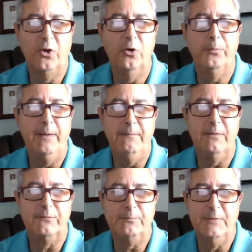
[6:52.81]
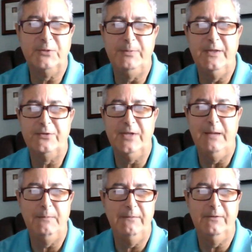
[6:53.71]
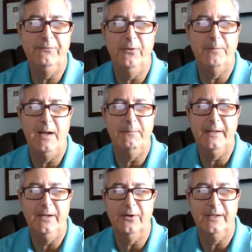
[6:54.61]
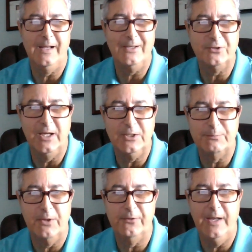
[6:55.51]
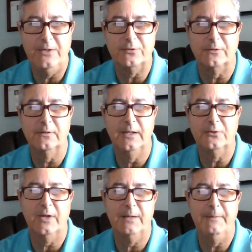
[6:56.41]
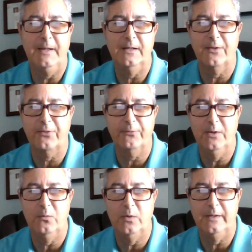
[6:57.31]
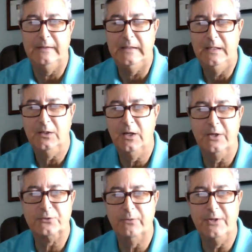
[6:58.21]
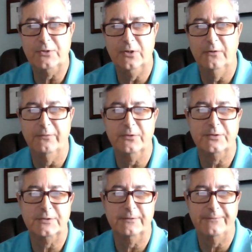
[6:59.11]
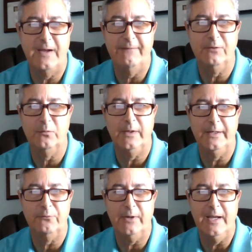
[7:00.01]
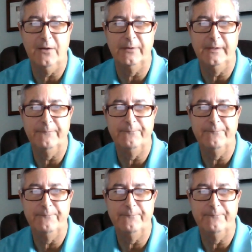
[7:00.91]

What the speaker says: premiums must be the same, even if Obamacare cannot change Mother Nature and try to make it a 3-to-1 cost ratio versus a 5-to-1 in reality.